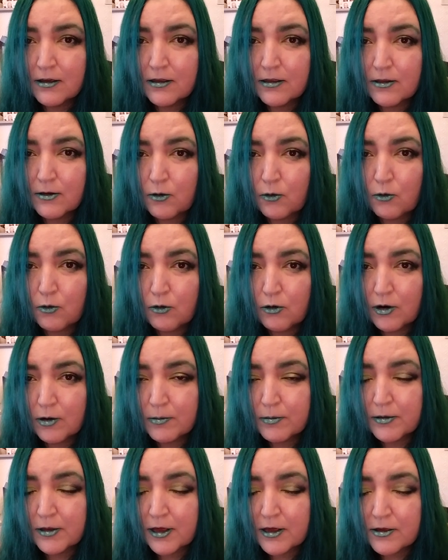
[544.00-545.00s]
the only
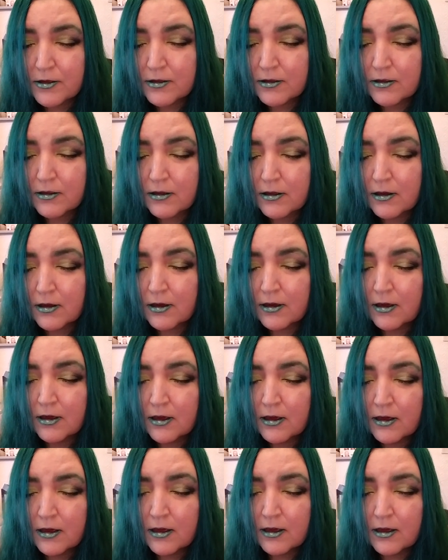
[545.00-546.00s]
position
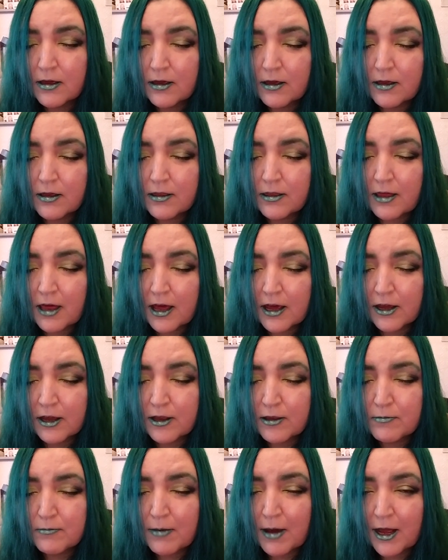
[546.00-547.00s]
that I could
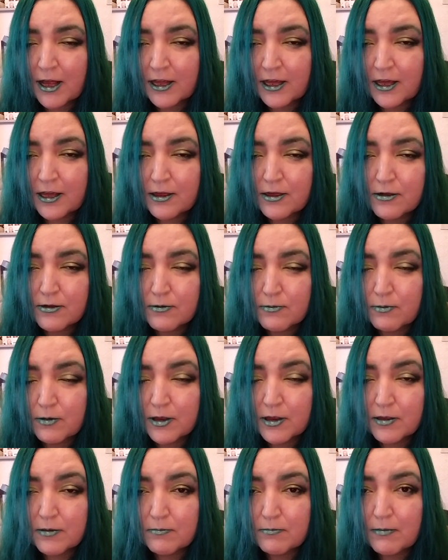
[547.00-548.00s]
manage
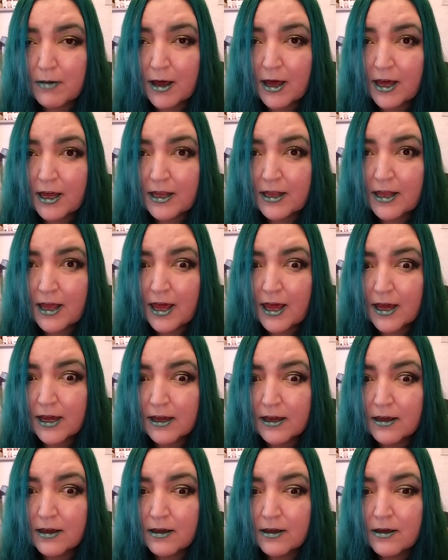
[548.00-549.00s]
with my neck,
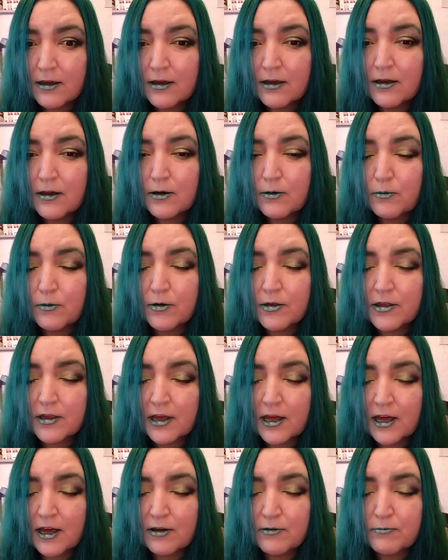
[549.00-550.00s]
was to
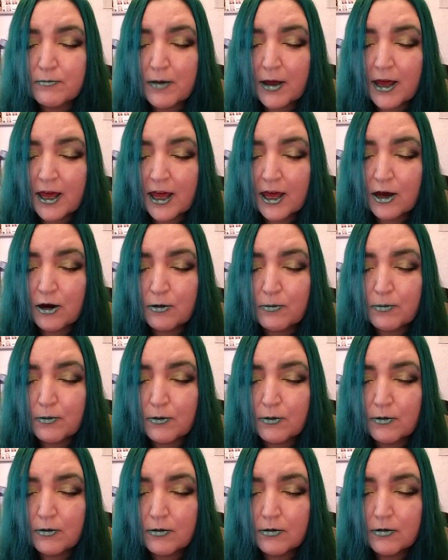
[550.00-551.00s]
have my elbow
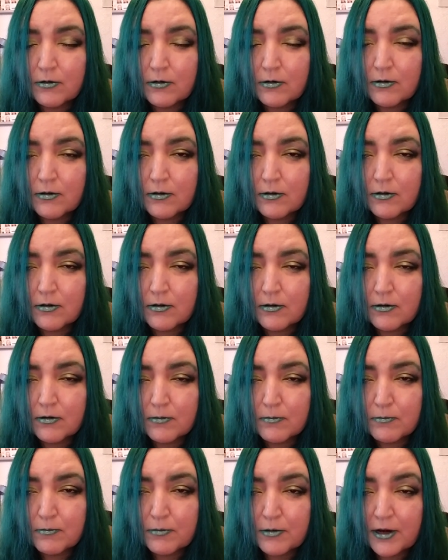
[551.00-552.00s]

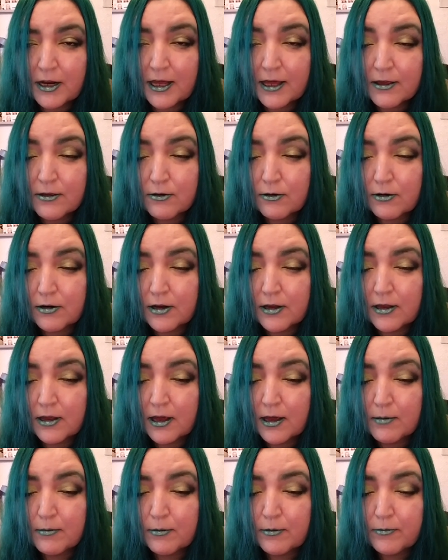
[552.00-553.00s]
braced on the
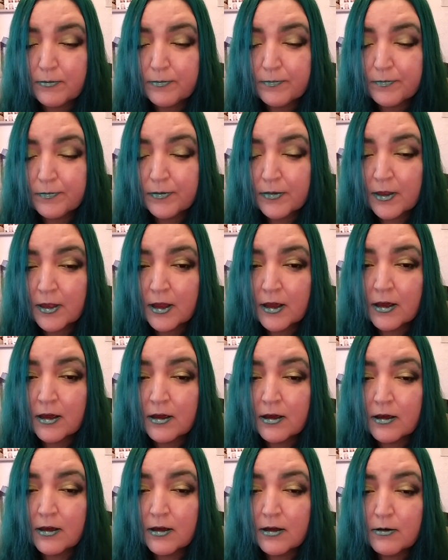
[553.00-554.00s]
table,
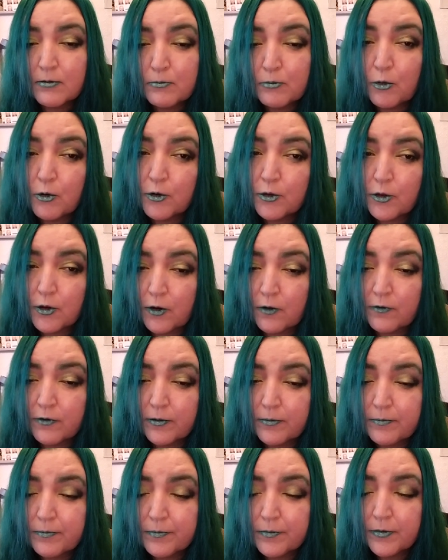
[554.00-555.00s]
both of them,
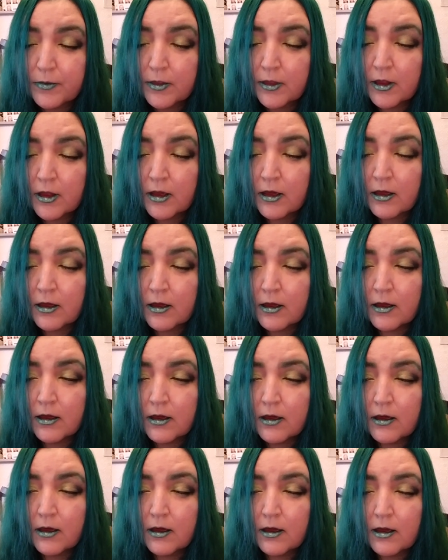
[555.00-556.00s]

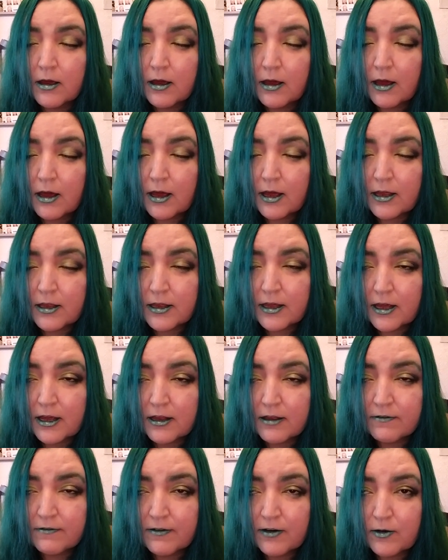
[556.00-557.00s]
and then
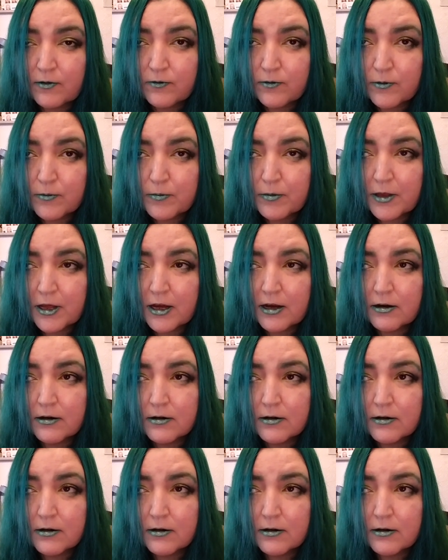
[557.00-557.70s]
film from there.